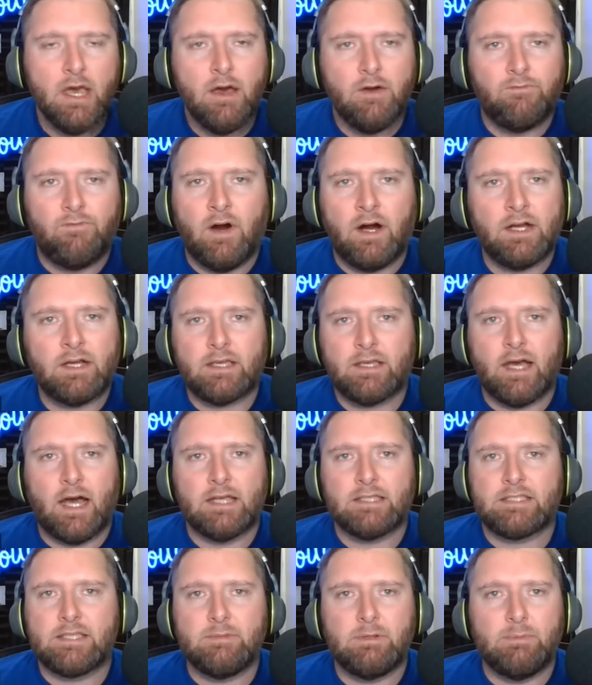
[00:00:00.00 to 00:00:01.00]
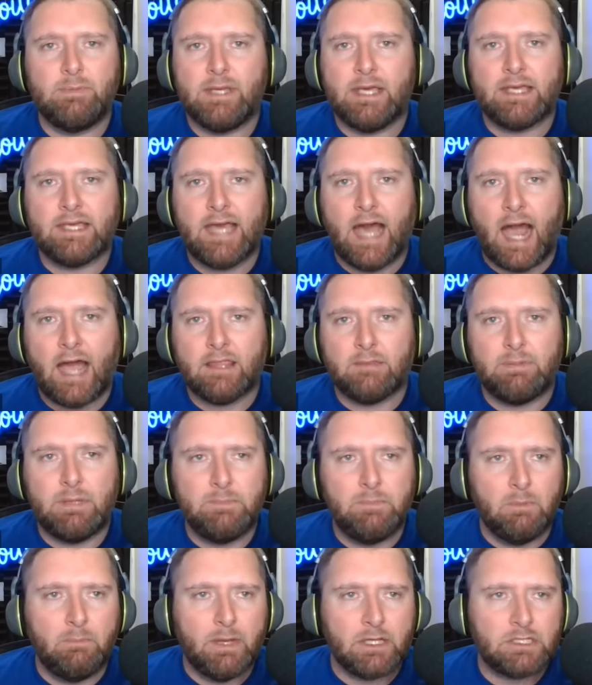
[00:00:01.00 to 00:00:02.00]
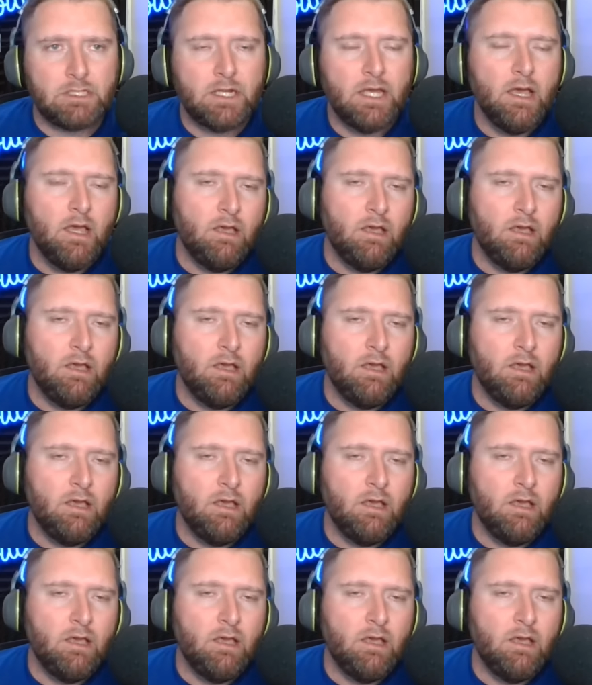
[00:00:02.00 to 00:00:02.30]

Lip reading: Funk seemed to be a guy that people mentioned,